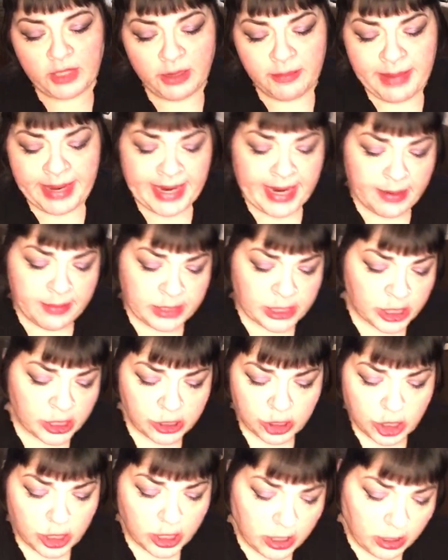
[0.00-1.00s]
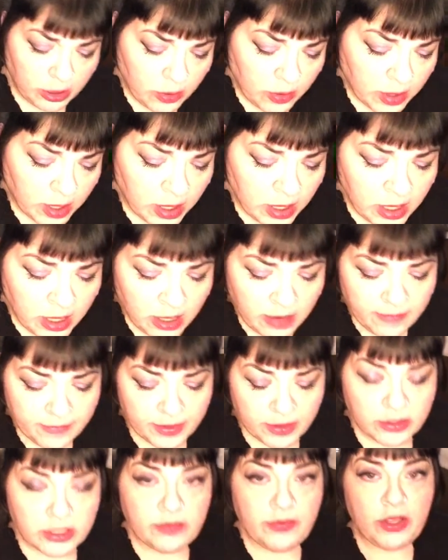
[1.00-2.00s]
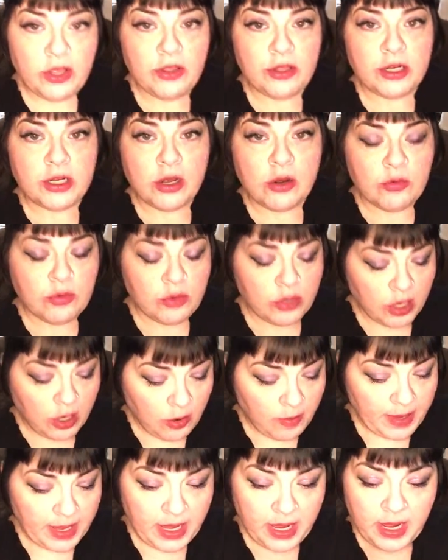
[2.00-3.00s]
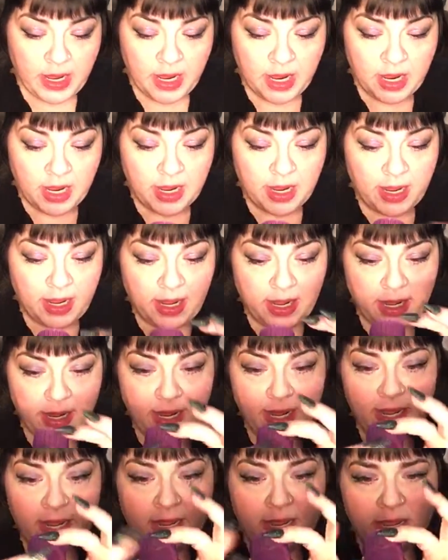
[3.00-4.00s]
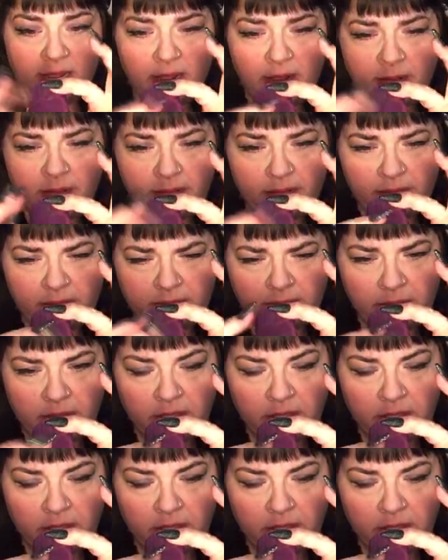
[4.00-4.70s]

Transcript: My name is TushyGalore. For those of you that don't know me, I am,